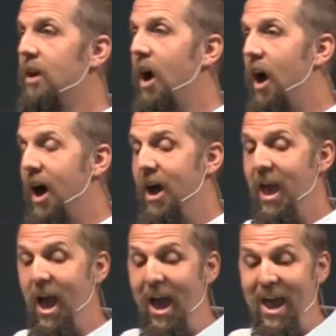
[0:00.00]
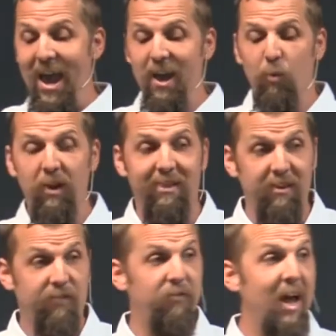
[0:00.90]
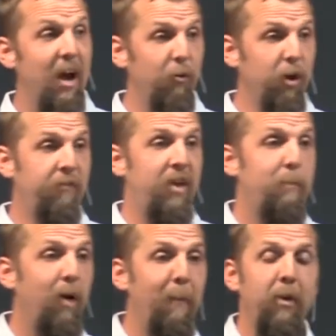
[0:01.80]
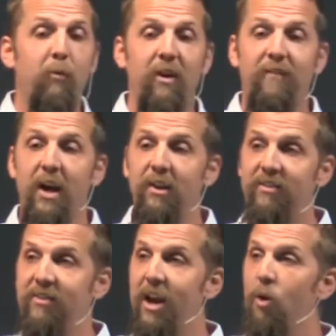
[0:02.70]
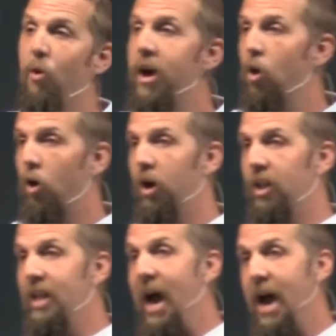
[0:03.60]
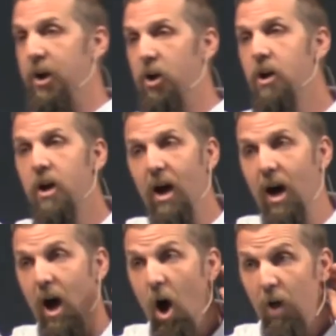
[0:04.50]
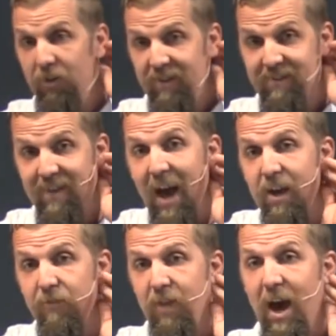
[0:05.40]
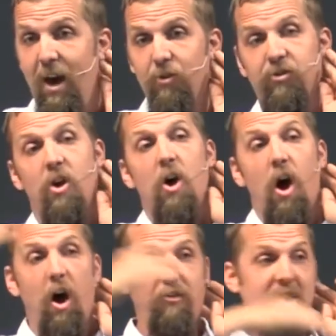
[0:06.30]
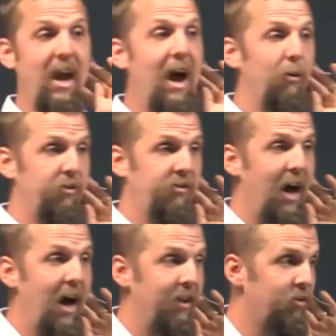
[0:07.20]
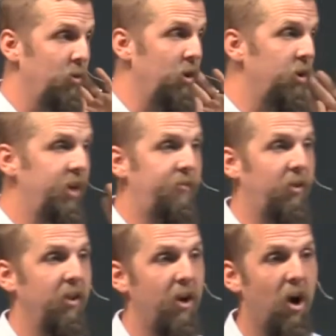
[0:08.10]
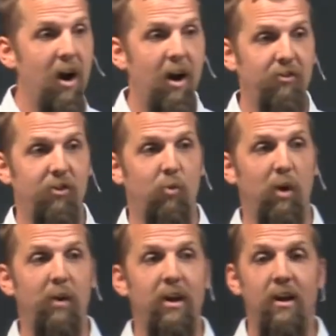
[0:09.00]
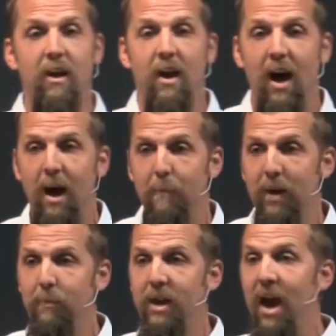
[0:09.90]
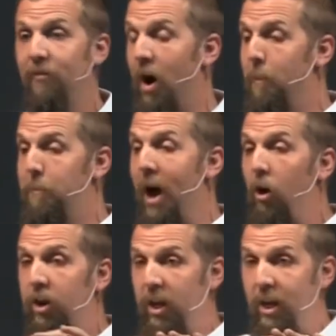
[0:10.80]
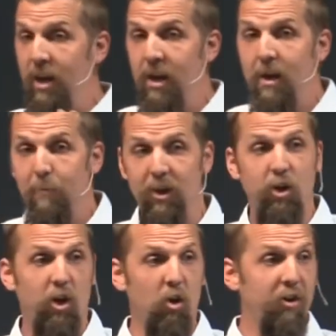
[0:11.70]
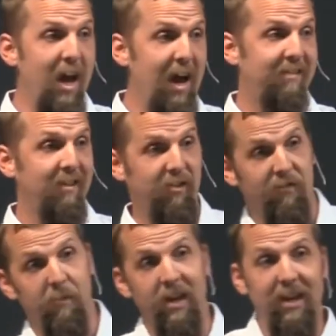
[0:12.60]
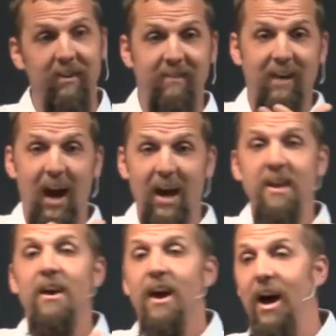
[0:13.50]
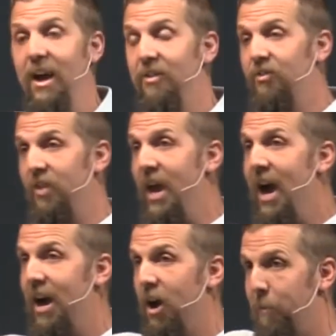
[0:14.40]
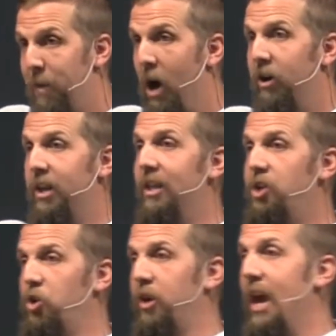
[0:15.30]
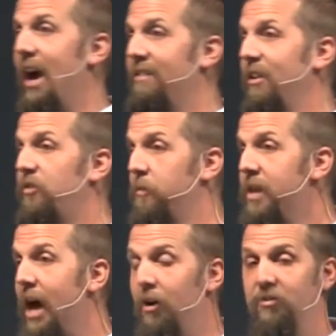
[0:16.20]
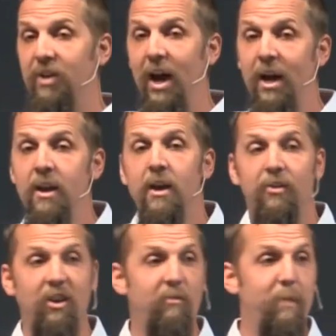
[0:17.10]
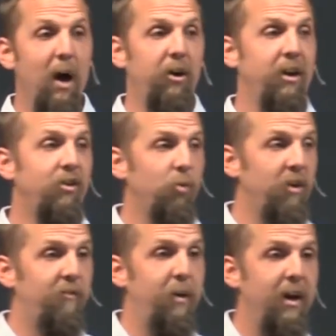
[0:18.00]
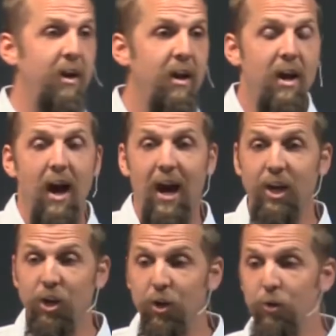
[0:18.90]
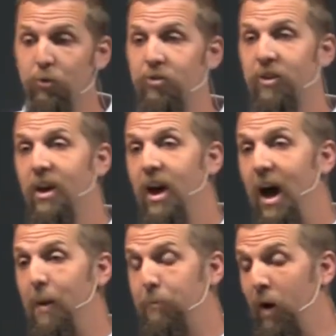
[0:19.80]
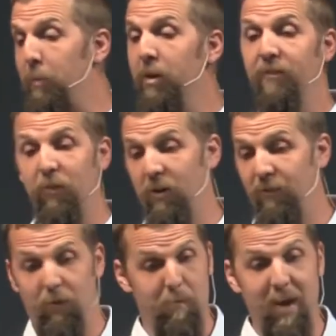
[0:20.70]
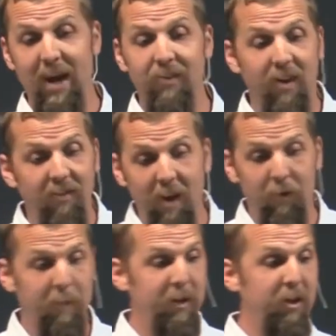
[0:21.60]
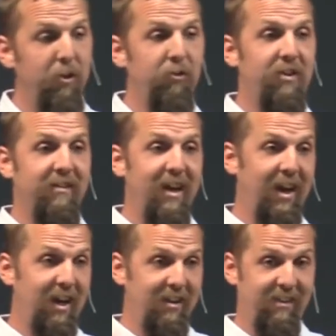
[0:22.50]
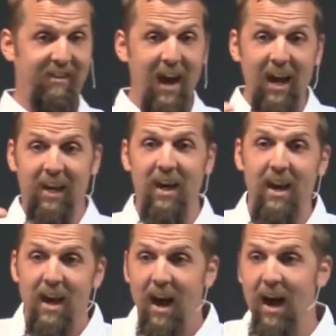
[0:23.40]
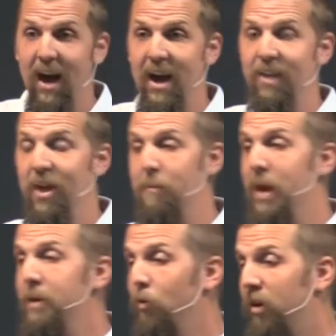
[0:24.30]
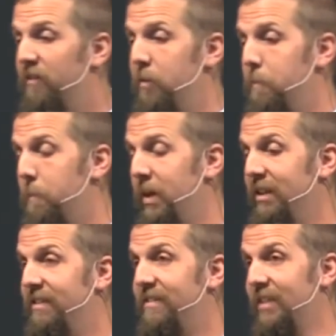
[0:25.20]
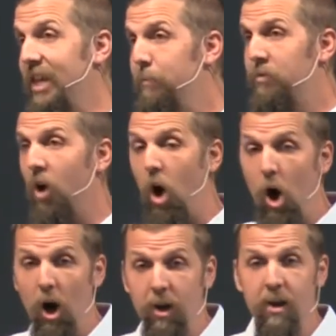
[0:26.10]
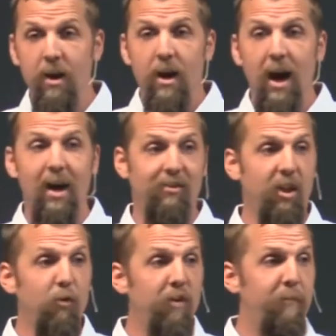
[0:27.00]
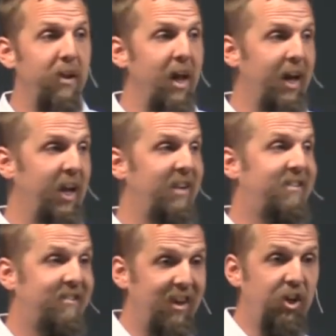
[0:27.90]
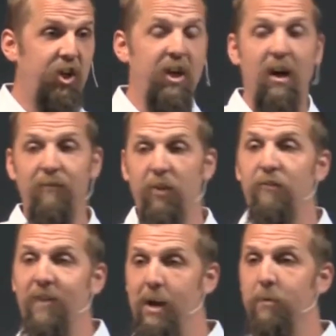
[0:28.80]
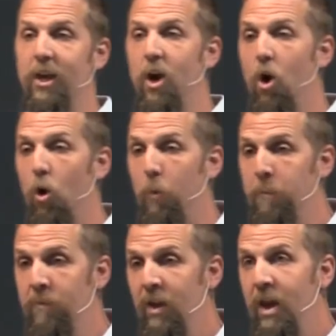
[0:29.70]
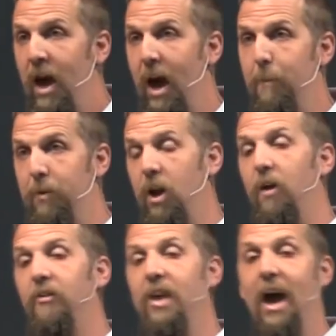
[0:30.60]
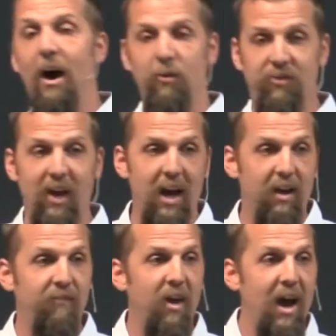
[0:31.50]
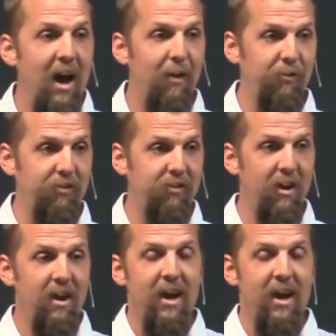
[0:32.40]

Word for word: Uh, and with this flat roof, they probably would have had a stairway or a ladder on the side of the house on the outside. So, a little different than our houses where we uh, maybe have a balcony, but you can only access it from the inside. Uh, they had a balcony that you could access from the outside. These balconies would have been uh, used uh, probably for, for bathing, they would have been used as like a deck. Uh, they maybe would have been slept on. Uh, so, they would have been like an extension of the family home, but on the outside of the house.